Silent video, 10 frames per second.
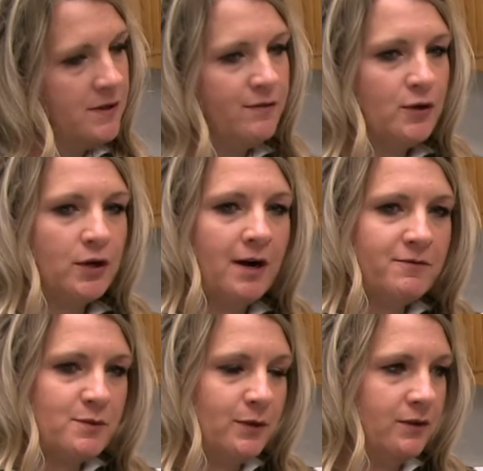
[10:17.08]
So if you're
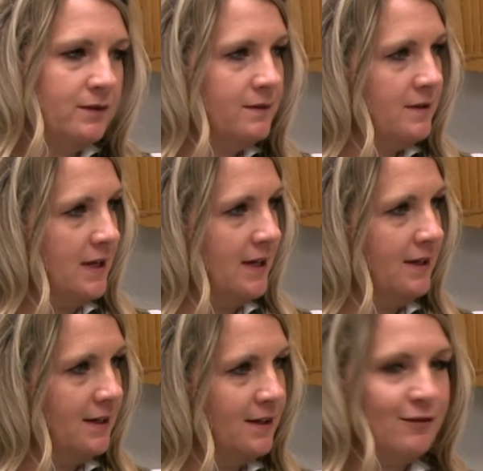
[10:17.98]
comfortable
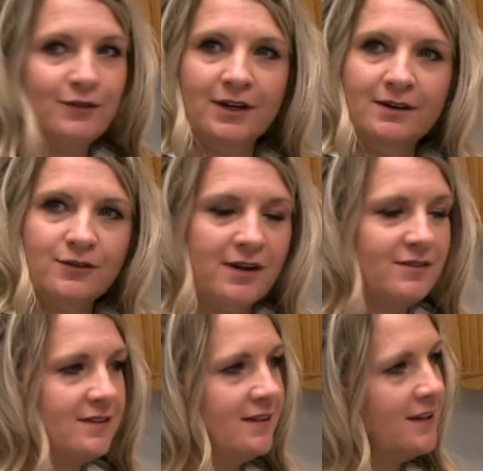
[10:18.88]
saying, and if not,
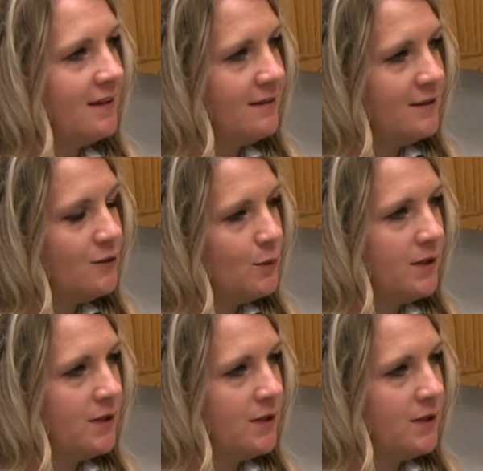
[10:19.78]
Travis can cut this,